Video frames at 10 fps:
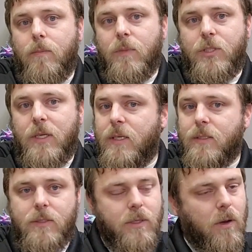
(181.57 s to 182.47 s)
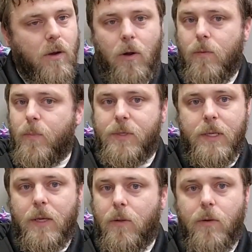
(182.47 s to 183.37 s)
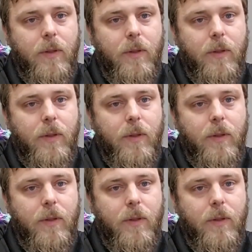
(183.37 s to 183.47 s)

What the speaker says: Machines aren't particular.